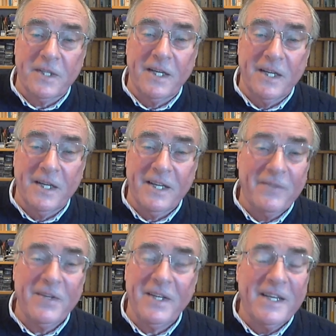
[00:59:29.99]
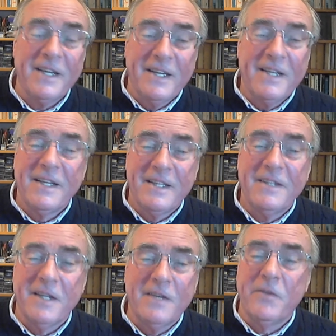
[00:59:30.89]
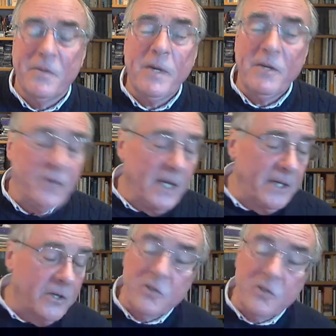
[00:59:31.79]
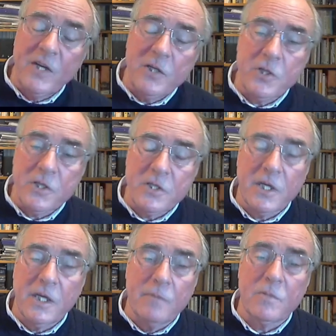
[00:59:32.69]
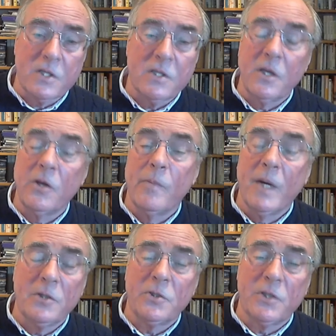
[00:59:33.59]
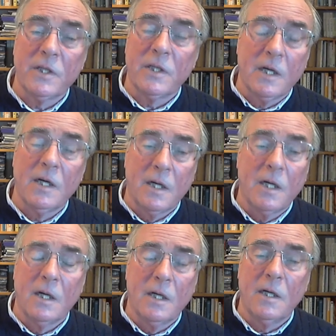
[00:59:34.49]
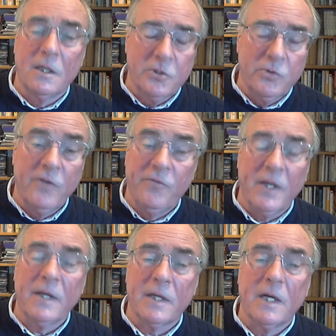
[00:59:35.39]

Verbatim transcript: Uh, I mean, the, the butterfly conservation schemes that you mentioned are, are, are terrific.